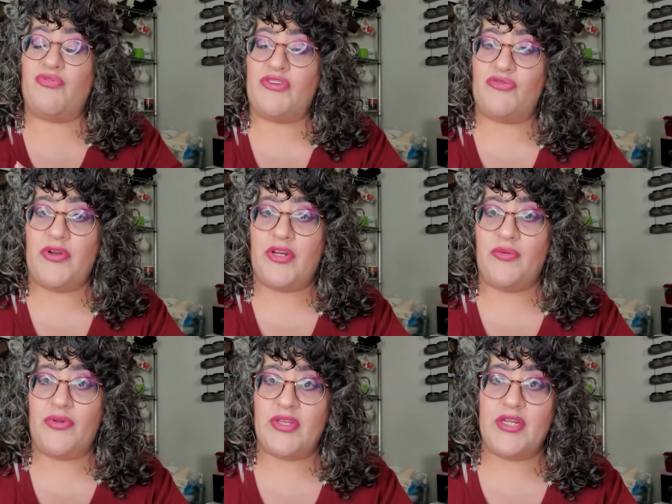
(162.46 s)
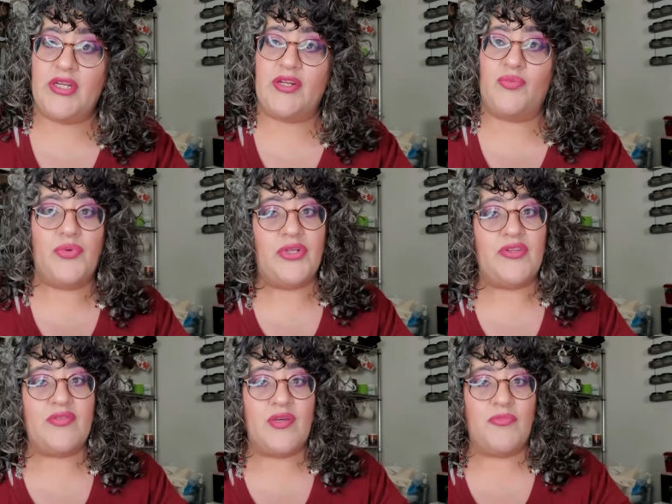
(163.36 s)
frustrated with it. It
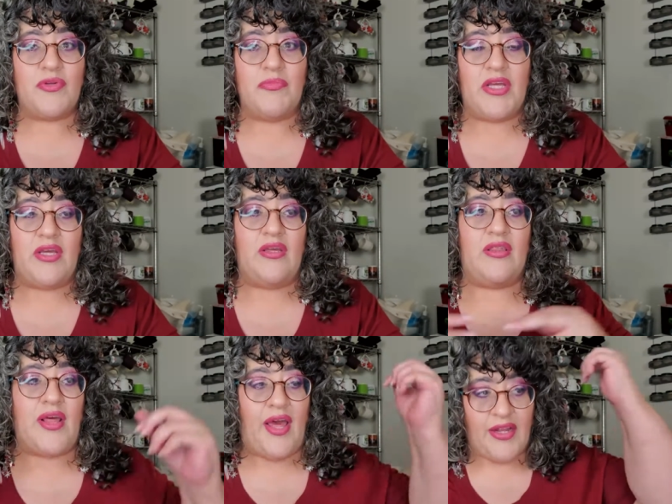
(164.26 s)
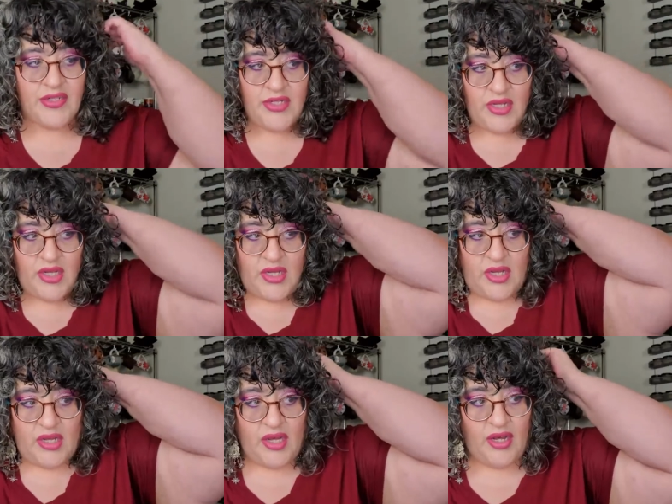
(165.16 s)
really seemed to me that
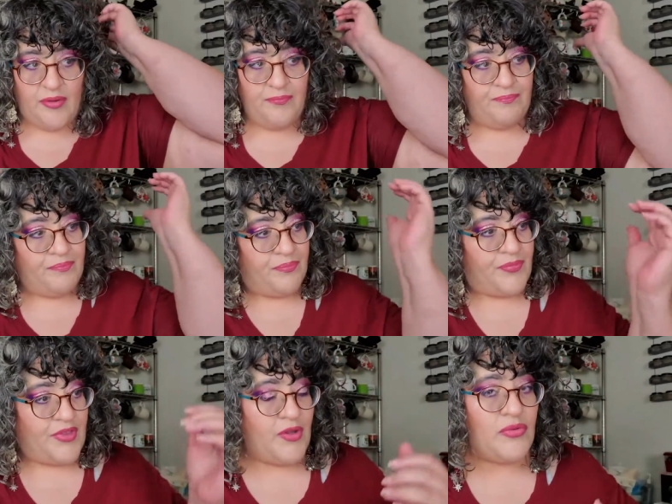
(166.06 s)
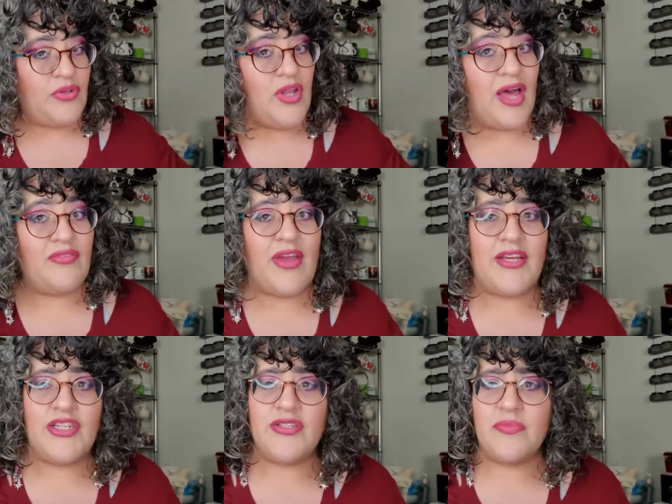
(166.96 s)
um, there was a lot of
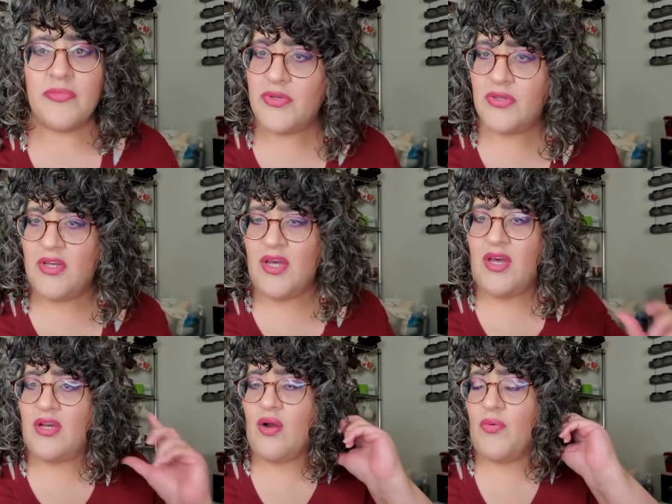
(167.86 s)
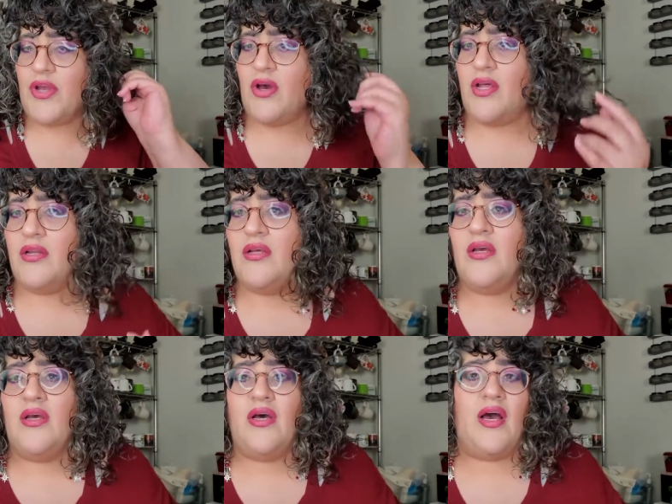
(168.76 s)
ageism going on.
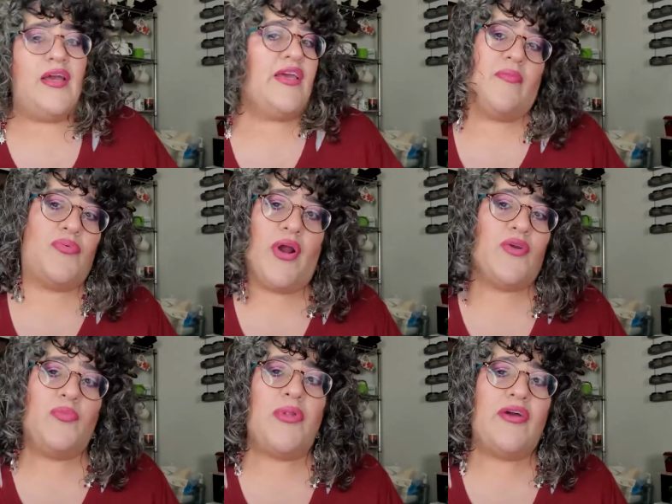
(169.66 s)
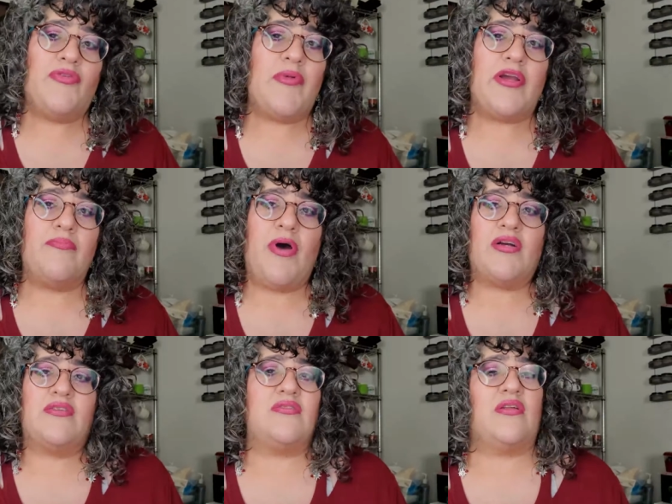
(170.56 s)
Uh, I kept trying to apply for makeup
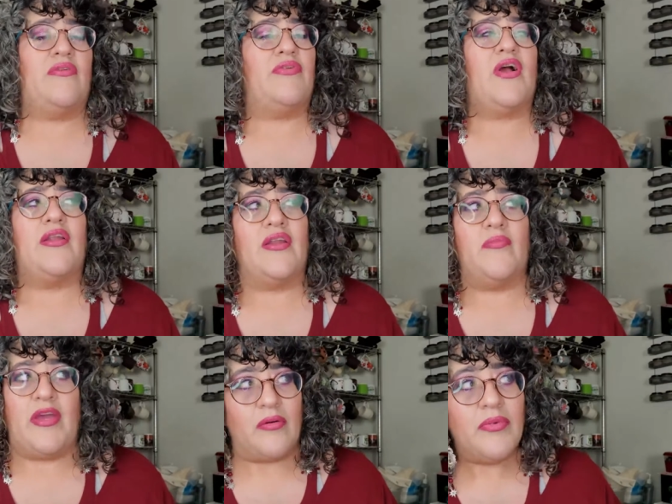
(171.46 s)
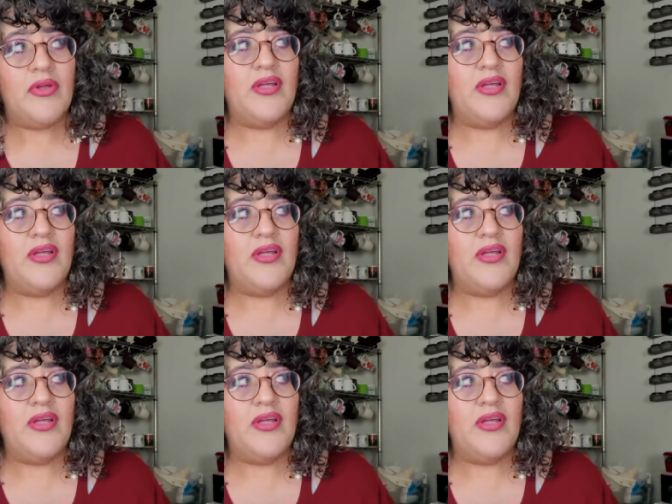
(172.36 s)
boxes. I never got any makeup.